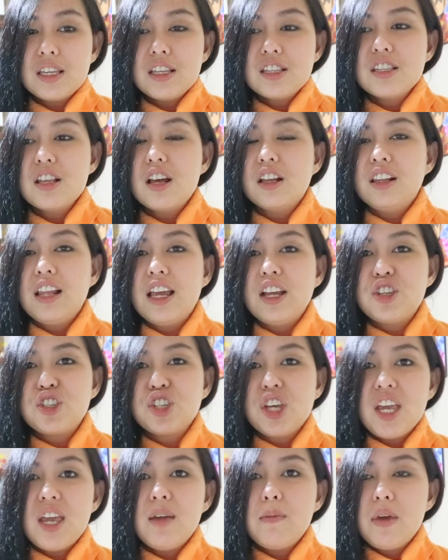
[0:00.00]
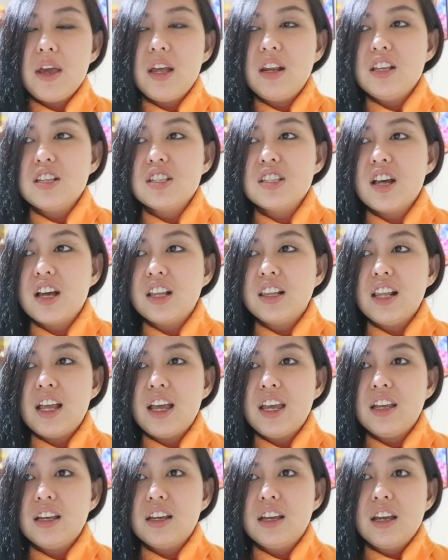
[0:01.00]
it's not like JML, it's not
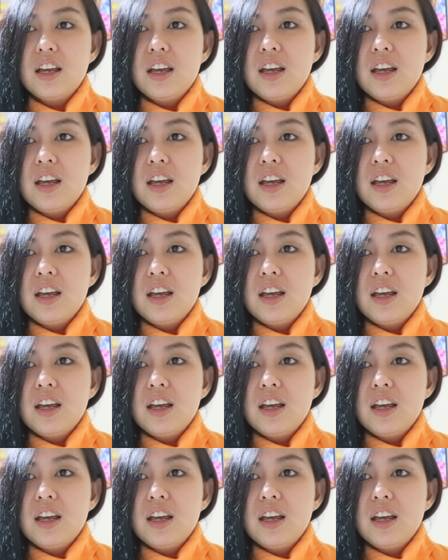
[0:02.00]
like